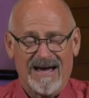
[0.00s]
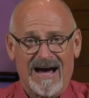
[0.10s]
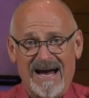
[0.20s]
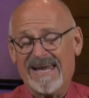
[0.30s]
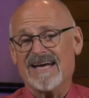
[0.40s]

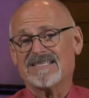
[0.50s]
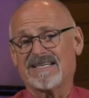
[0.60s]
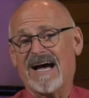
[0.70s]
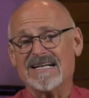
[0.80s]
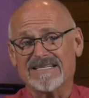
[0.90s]
I guess
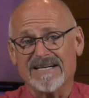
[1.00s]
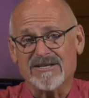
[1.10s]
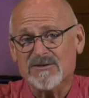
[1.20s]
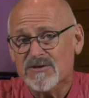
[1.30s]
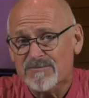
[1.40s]
God's going to
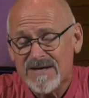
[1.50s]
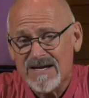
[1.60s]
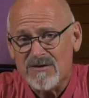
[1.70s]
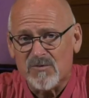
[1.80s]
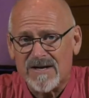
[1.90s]
do to
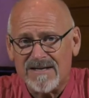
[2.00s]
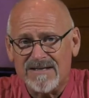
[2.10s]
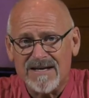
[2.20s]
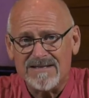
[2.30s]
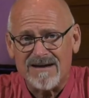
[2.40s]
me what he
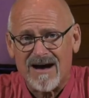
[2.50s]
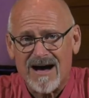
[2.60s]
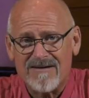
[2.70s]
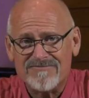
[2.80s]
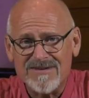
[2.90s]
did to
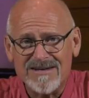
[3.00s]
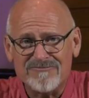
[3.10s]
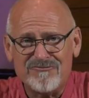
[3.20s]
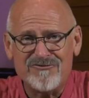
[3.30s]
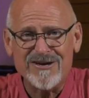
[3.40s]
Hophni
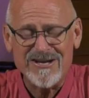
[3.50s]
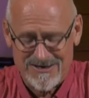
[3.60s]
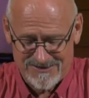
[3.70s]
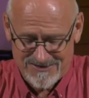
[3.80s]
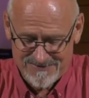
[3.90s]
and
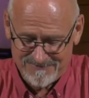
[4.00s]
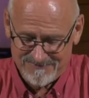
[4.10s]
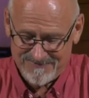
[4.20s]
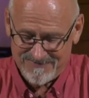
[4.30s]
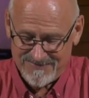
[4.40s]
Phinehas.
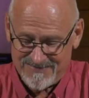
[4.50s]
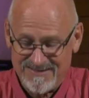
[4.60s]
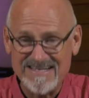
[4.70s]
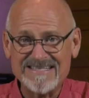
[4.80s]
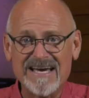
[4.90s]

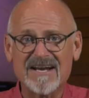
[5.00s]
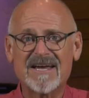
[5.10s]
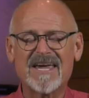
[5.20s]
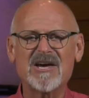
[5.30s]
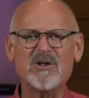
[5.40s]
He's going to
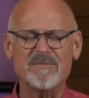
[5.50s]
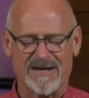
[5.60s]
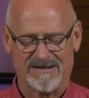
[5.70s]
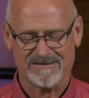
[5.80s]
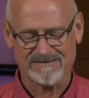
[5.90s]
kill me.